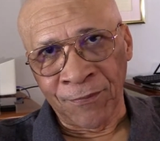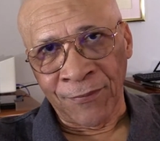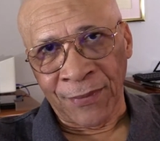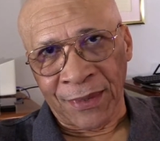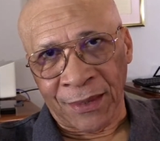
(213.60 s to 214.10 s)

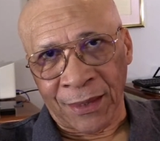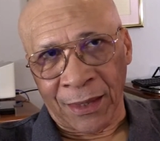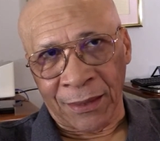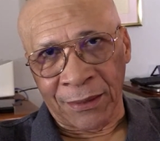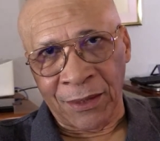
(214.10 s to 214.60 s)

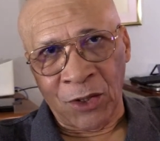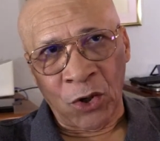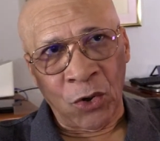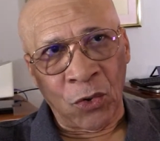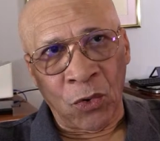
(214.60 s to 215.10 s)
Okay?
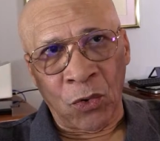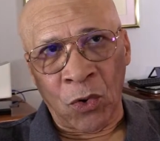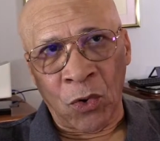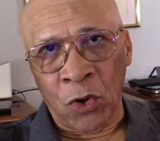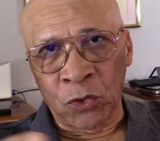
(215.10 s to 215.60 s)

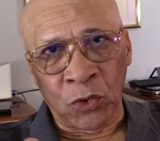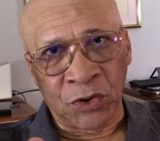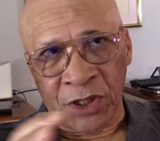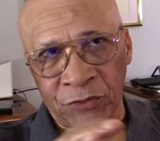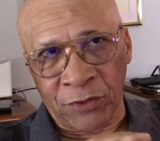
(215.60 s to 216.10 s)
All those
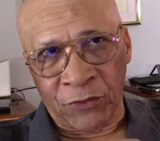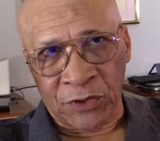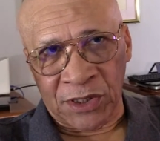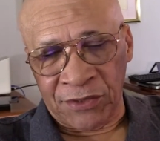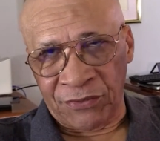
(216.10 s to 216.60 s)
things were for
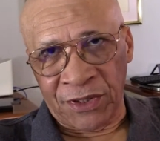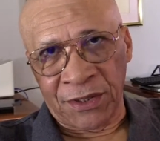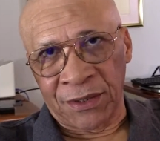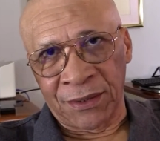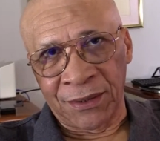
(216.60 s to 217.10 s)

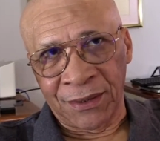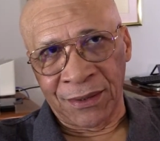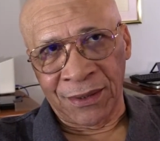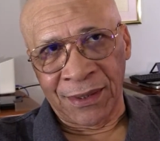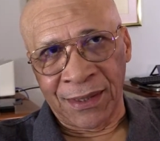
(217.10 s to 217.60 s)
TV.
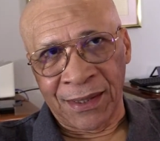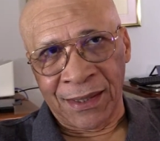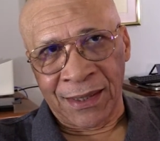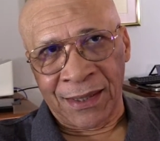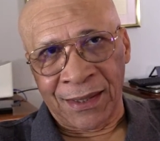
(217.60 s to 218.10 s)

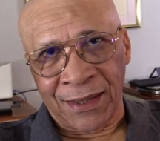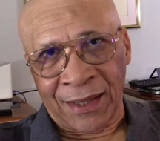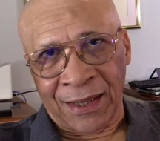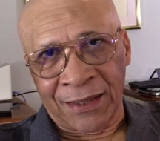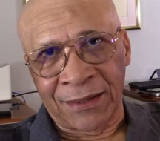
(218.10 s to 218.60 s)

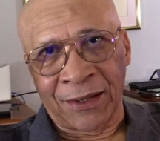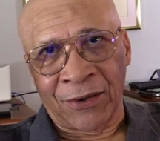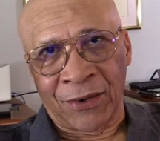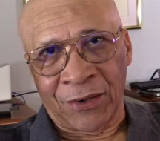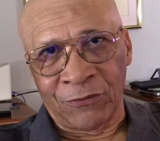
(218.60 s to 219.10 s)
And
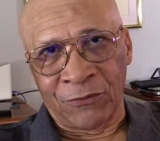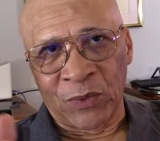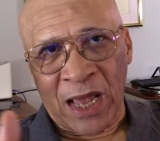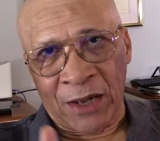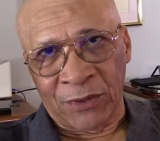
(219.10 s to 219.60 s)

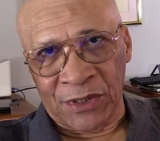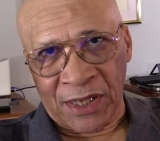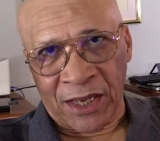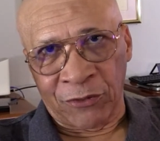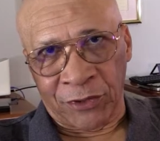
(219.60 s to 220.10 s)
now he's
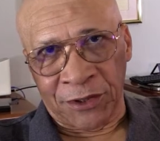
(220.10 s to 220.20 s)
angry.